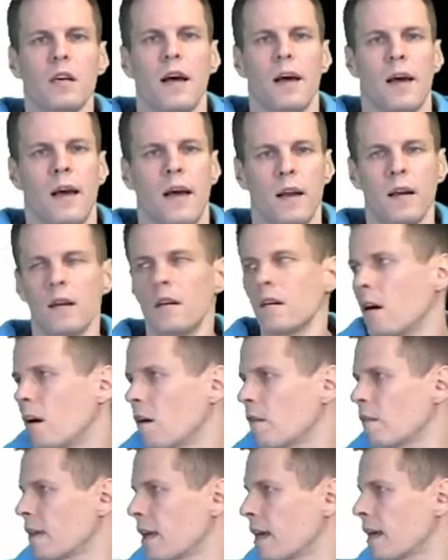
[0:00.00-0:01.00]
and
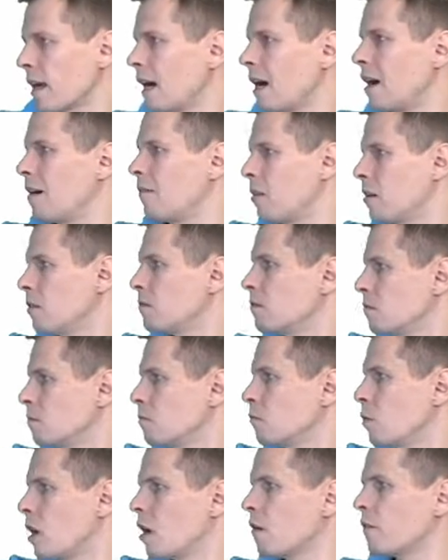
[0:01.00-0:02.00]
they have
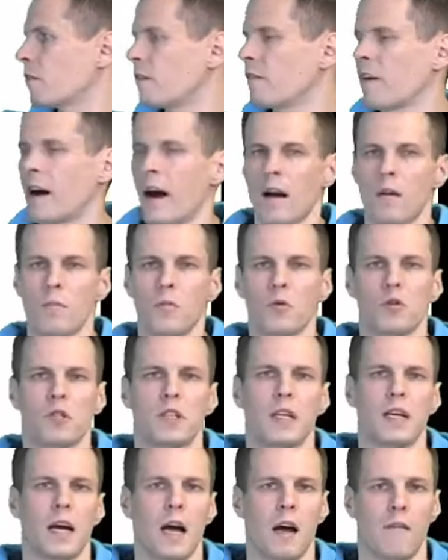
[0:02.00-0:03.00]
one of the variables
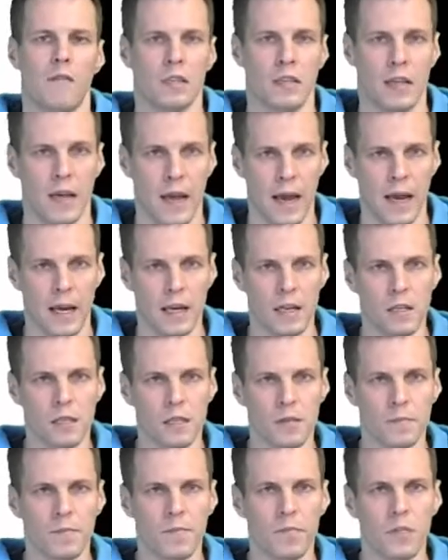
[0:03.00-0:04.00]
they have is age.